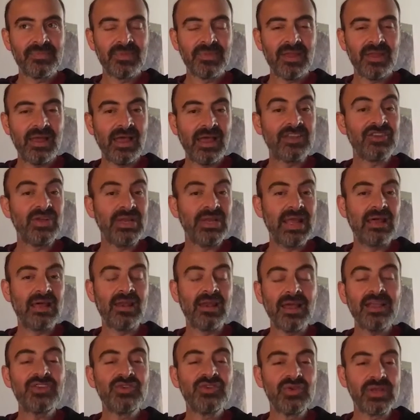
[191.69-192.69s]
actually a
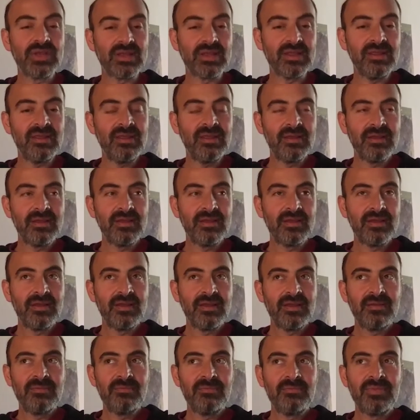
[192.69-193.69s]
luxury,
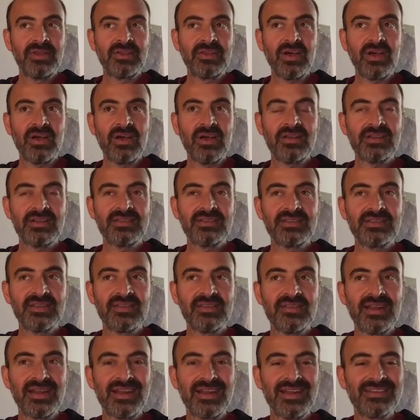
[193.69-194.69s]
because
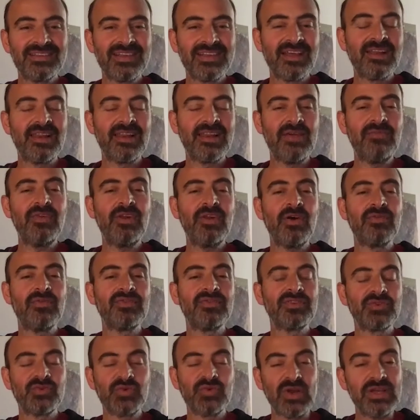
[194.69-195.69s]
there's a level of
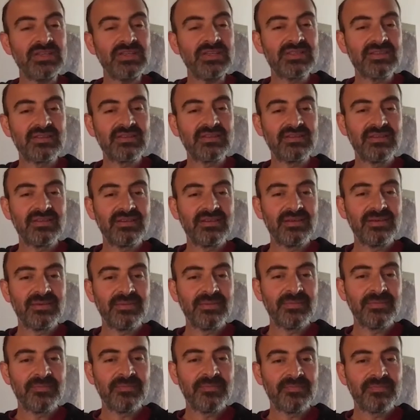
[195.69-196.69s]
trust
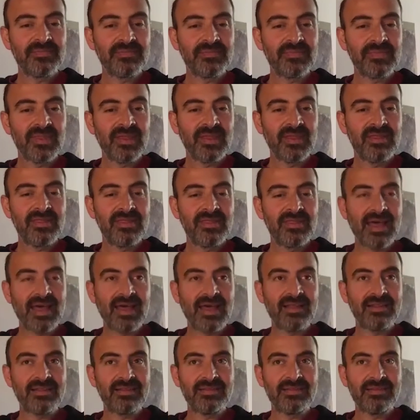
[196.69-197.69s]

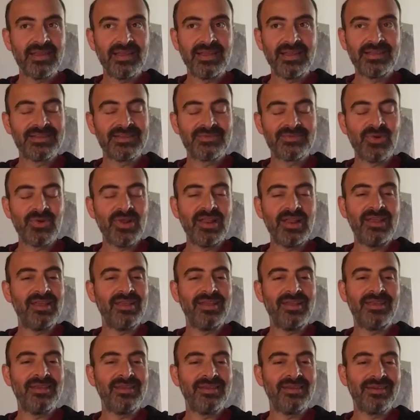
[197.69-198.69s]
that is
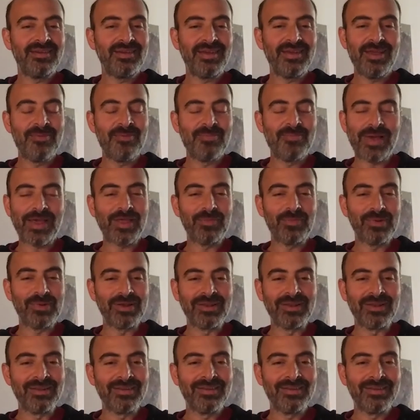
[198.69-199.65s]
really impeccable.